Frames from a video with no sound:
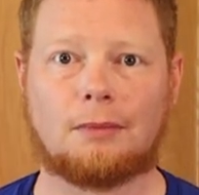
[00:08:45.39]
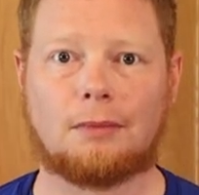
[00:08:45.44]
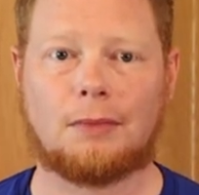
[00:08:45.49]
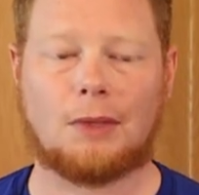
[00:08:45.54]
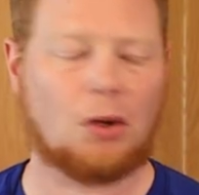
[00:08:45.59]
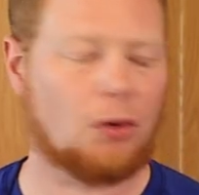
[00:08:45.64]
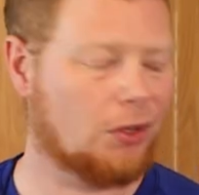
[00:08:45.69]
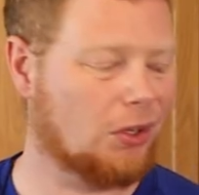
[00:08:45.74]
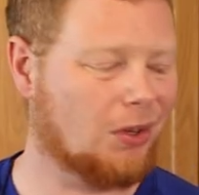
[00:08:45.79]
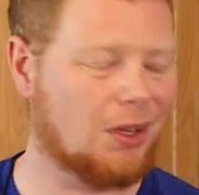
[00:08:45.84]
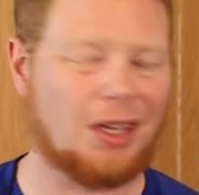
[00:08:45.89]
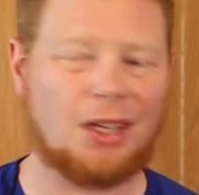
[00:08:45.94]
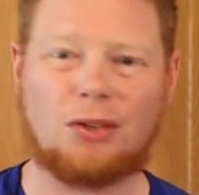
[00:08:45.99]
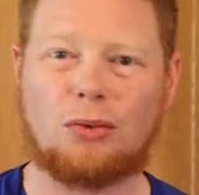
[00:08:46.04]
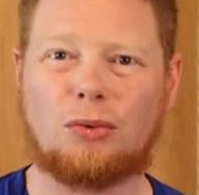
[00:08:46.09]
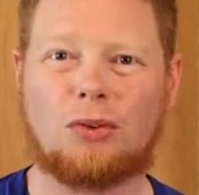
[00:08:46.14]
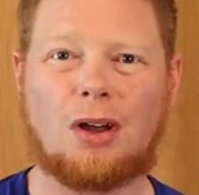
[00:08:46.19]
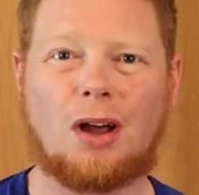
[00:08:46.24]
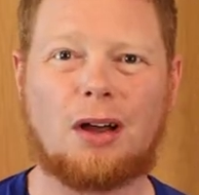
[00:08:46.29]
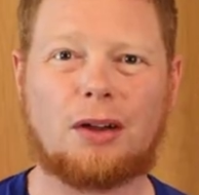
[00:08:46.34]
Oh, you can't do
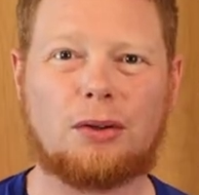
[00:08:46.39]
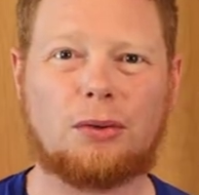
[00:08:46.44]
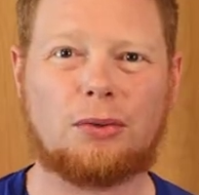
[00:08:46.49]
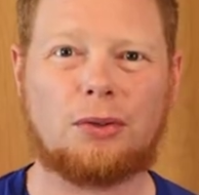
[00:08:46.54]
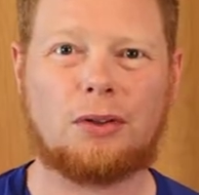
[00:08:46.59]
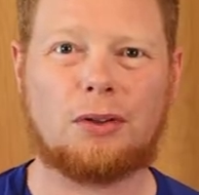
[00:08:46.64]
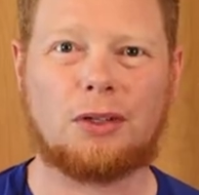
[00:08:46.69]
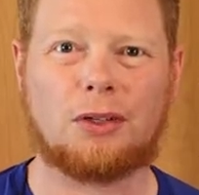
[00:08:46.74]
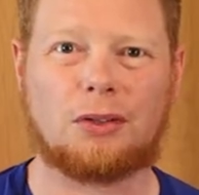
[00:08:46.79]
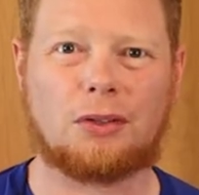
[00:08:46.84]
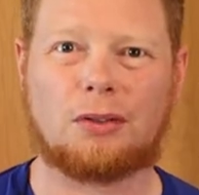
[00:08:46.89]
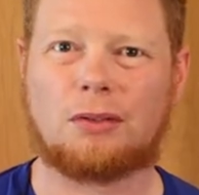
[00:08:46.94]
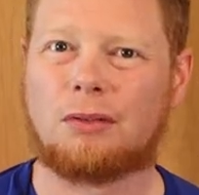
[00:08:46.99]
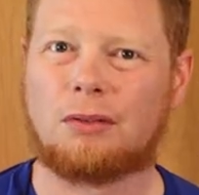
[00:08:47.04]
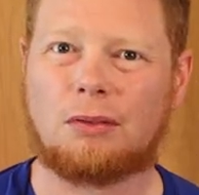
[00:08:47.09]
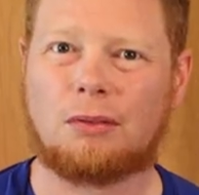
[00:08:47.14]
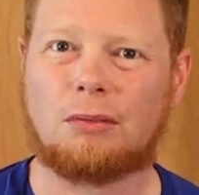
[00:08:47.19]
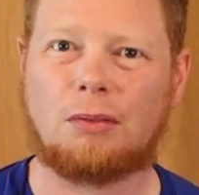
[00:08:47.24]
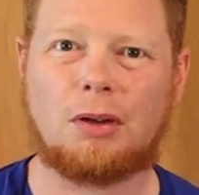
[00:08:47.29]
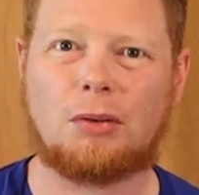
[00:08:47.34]
tacos in this.
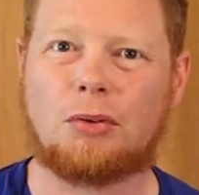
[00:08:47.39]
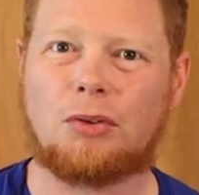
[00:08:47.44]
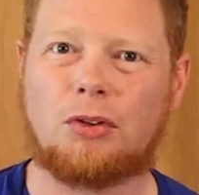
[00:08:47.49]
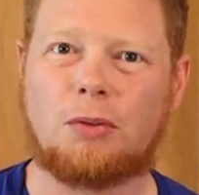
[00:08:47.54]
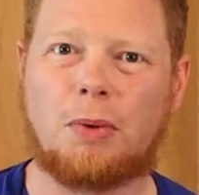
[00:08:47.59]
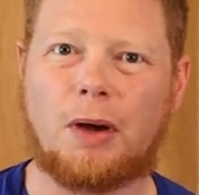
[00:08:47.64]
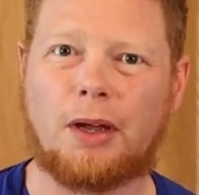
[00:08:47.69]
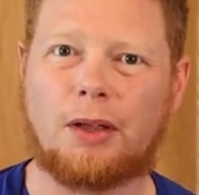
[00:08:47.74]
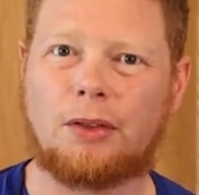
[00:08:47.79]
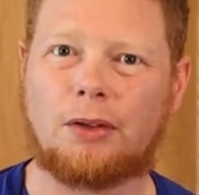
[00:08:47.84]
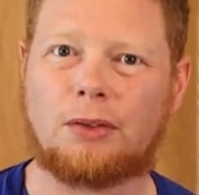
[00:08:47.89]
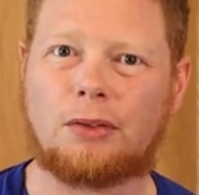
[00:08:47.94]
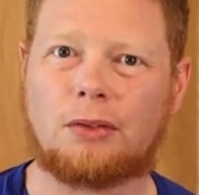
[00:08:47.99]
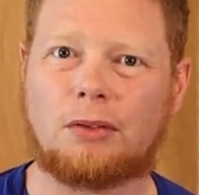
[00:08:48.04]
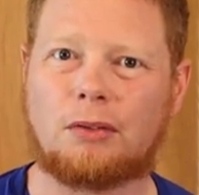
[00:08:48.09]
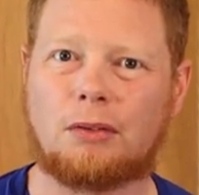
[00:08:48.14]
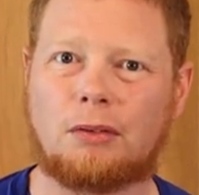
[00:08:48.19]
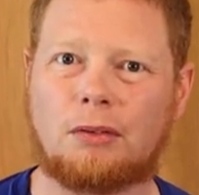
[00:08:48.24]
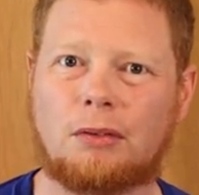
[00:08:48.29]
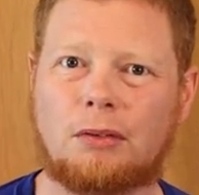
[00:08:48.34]
Why would you buy
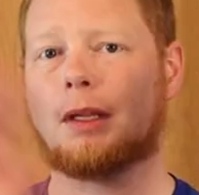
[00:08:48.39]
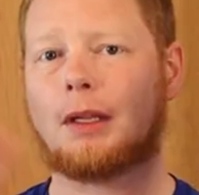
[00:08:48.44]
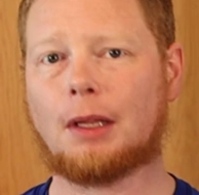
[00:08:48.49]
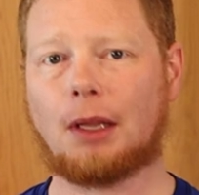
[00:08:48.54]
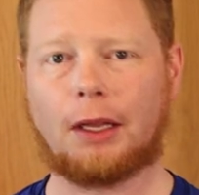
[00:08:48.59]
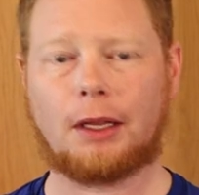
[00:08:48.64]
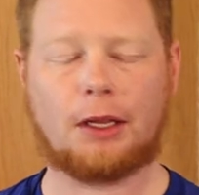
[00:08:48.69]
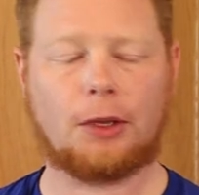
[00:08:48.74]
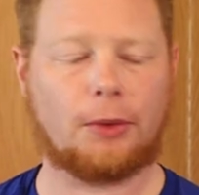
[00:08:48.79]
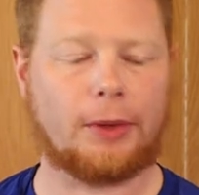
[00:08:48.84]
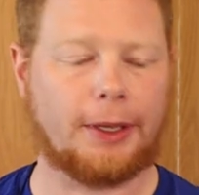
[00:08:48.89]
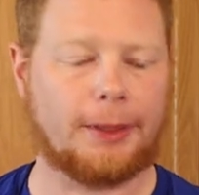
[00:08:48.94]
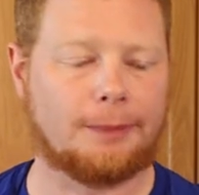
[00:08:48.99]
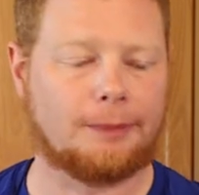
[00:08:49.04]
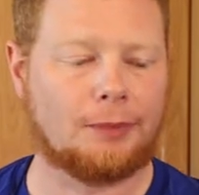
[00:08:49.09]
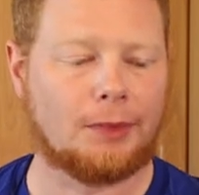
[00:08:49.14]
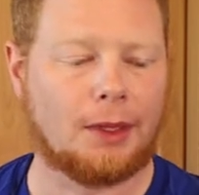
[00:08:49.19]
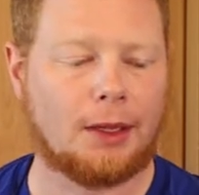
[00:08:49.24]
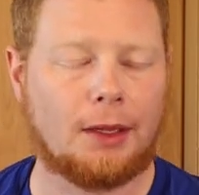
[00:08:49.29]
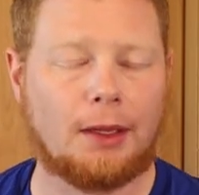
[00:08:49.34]
this? Anyway,
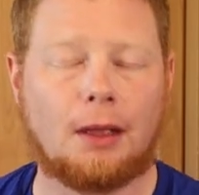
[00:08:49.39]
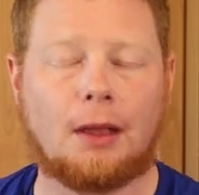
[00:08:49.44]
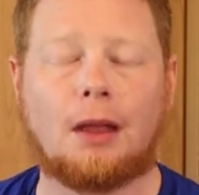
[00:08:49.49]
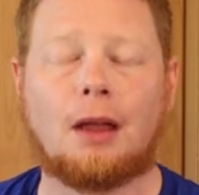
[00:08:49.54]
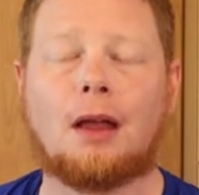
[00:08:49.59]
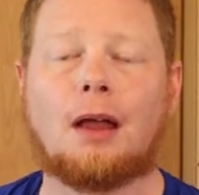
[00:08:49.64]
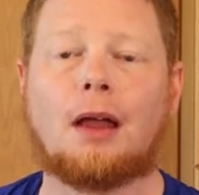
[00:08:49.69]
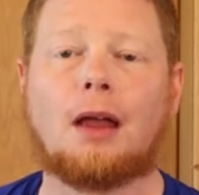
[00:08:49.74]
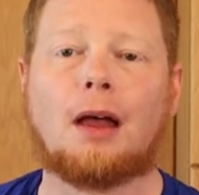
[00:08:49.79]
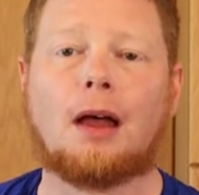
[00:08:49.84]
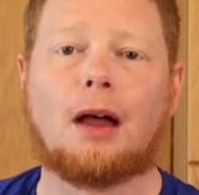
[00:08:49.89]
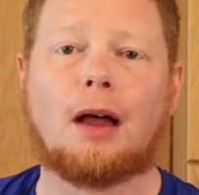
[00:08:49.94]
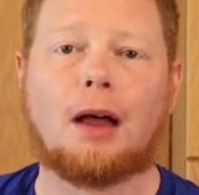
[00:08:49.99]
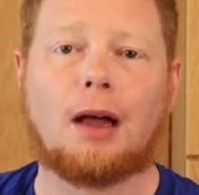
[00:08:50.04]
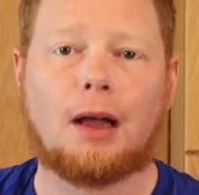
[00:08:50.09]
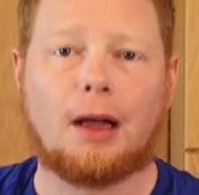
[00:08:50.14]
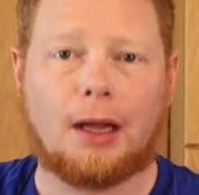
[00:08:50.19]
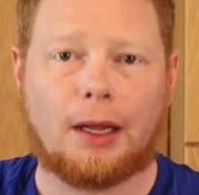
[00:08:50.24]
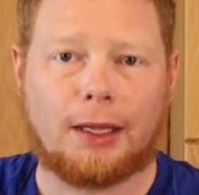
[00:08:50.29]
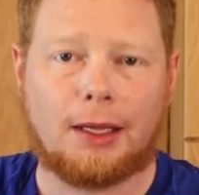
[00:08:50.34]

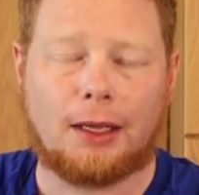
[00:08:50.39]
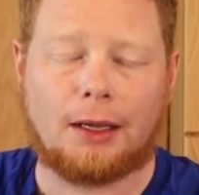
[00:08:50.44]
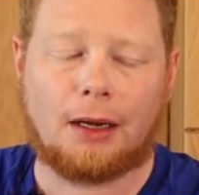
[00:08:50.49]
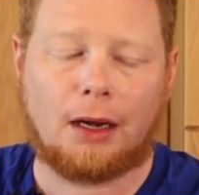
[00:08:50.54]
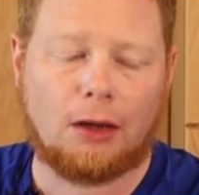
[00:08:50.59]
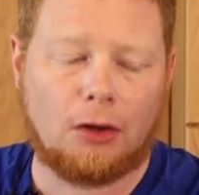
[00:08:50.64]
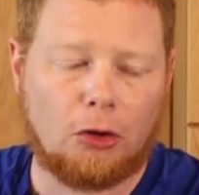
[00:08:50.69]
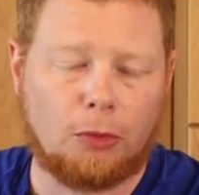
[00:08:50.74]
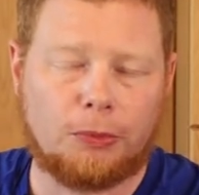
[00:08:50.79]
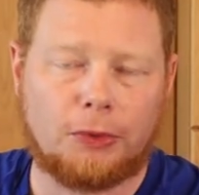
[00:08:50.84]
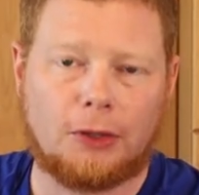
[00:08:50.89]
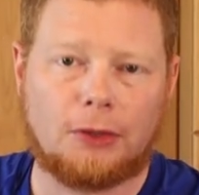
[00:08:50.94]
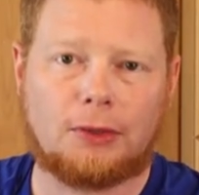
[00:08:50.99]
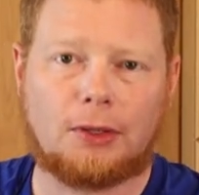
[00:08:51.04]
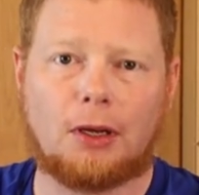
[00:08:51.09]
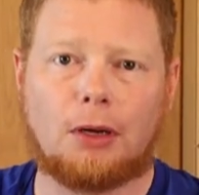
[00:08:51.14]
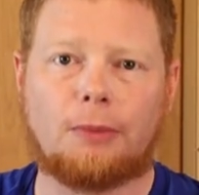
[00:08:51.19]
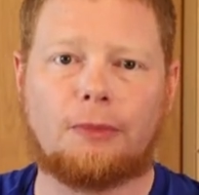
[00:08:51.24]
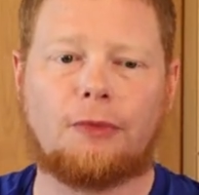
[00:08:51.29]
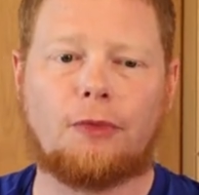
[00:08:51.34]
again, I hope this
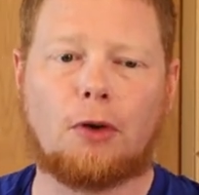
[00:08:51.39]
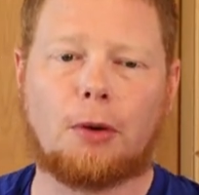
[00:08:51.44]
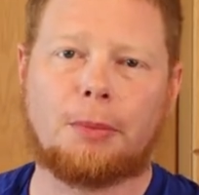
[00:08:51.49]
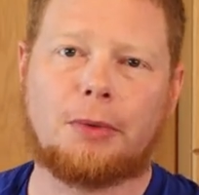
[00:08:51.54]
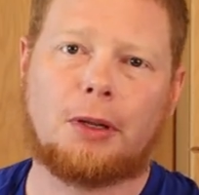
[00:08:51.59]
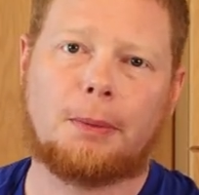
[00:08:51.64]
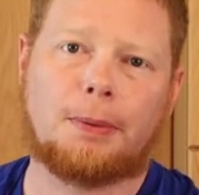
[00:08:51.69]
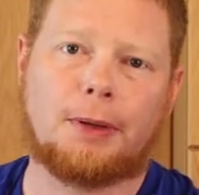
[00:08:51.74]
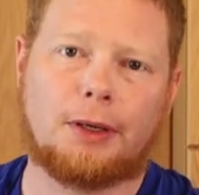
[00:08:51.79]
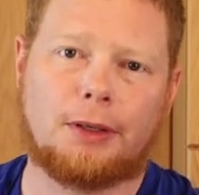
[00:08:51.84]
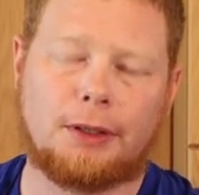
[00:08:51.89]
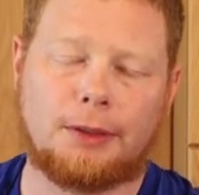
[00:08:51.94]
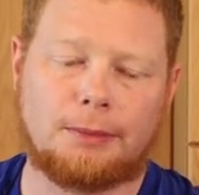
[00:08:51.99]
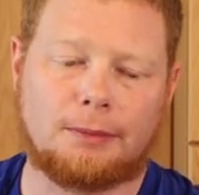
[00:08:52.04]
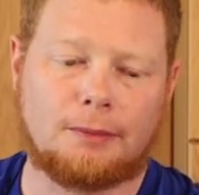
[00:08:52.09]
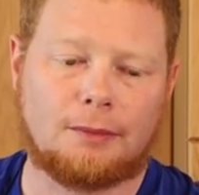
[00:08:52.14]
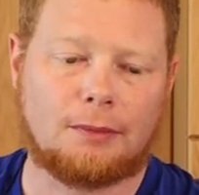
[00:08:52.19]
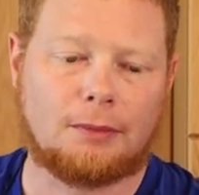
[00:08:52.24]
helped form an opinion.